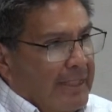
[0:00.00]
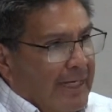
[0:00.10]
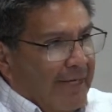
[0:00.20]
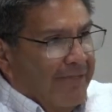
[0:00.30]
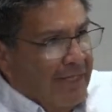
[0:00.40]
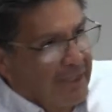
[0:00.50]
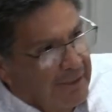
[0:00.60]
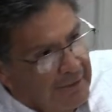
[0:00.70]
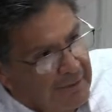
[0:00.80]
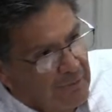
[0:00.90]
I
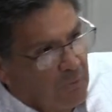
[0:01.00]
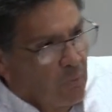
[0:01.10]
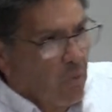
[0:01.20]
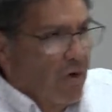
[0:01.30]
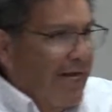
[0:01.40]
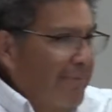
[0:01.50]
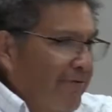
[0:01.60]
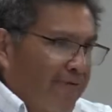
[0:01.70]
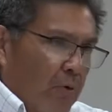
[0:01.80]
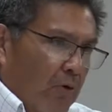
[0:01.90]
think way
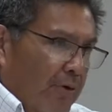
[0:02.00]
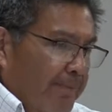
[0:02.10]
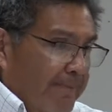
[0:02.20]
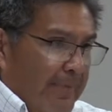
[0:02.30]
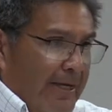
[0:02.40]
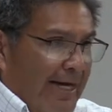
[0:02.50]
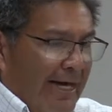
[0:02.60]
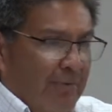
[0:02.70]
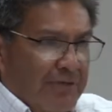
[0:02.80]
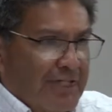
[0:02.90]
before
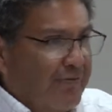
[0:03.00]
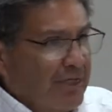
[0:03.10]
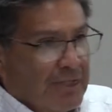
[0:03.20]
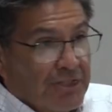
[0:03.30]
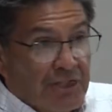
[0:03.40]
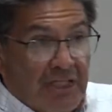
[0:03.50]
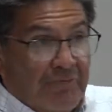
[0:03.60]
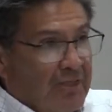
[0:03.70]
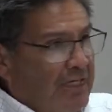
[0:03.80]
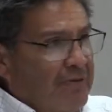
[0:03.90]
I was ever
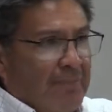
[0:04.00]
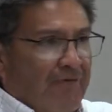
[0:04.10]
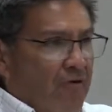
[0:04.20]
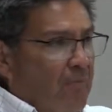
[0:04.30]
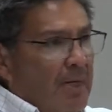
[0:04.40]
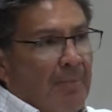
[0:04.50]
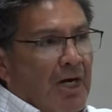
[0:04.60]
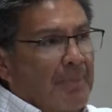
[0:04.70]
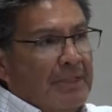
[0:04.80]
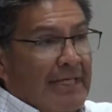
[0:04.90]
conceived, or even before my
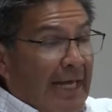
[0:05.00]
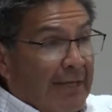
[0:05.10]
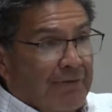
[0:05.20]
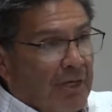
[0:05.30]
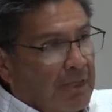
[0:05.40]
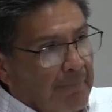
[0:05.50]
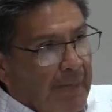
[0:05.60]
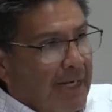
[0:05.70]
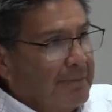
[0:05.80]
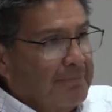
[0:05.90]
mom and dad thought
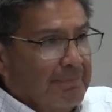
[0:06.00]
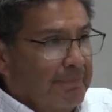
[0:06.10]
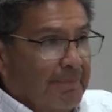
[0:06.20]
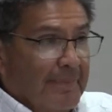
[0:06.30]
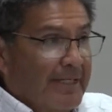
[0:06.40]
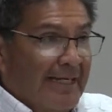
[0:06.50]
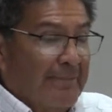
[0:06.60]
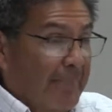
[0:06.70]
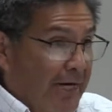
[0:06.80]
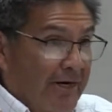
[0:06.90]
about
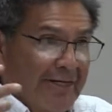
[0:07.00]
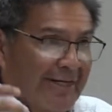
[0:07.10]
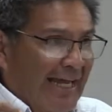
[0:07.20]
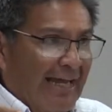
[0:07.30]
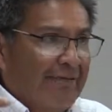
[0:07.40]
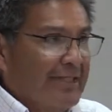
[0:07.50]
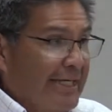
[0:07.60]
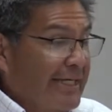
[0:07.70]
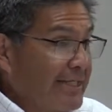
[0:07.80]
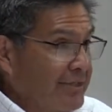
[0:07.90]
getting married and having
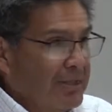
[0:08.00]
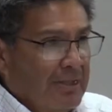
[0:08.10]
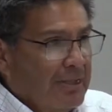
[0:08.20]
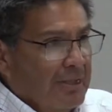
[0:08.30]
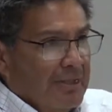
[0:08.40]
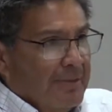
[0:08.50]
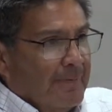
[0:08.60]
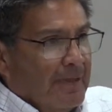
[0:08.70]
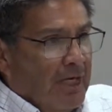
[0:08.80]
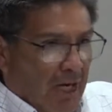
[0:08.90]
kids,
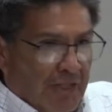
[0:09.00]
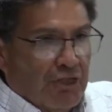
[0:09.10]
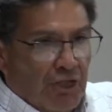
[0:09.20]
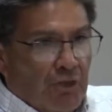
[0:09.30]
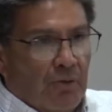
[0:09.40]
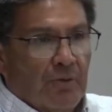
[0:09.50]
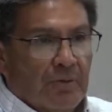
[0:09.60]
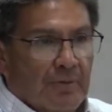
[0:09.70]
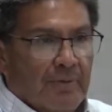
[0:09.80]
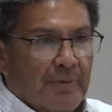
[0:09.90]
God knew
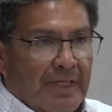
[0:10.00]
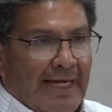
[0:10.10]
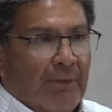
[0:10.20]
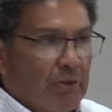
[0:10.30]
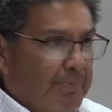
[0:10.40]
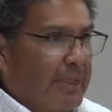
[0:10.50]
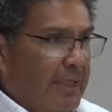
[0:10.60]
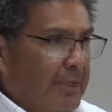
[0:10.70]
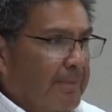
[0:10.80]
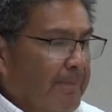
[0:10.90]
that I would be.